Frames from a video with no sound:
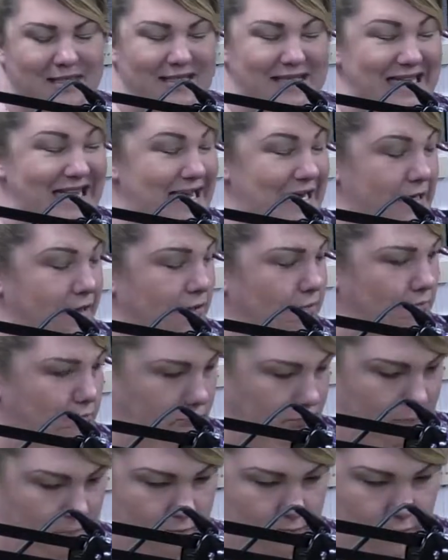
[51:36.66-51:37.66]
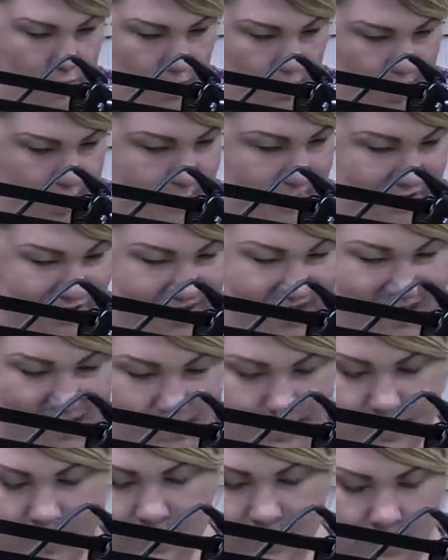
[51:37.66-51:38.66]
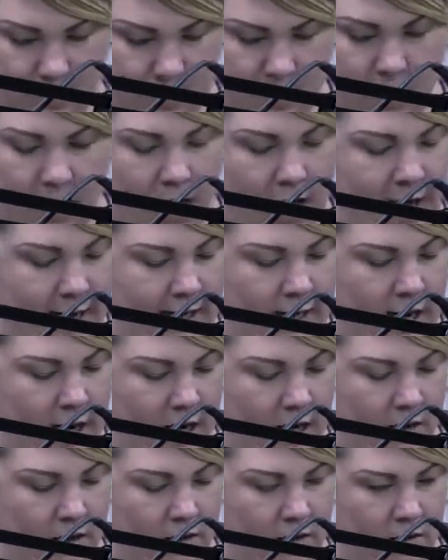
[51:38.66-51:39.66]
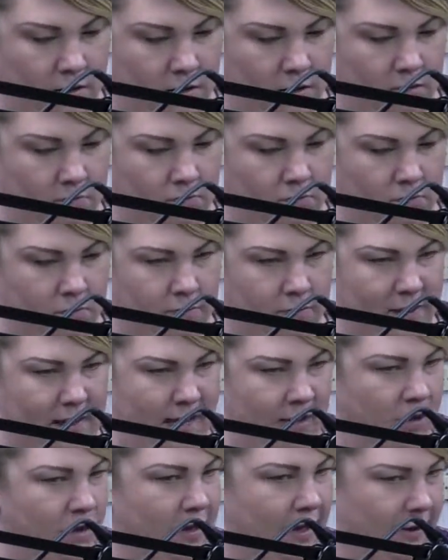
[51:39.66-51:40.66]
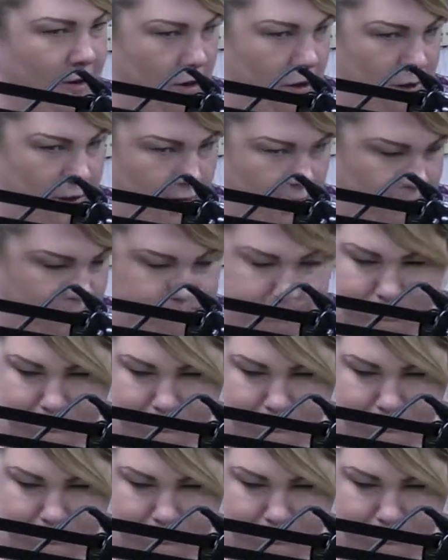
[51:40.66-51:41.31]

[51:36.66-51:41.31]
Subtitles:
thin, at my thinnest, I got that I look like her a lot.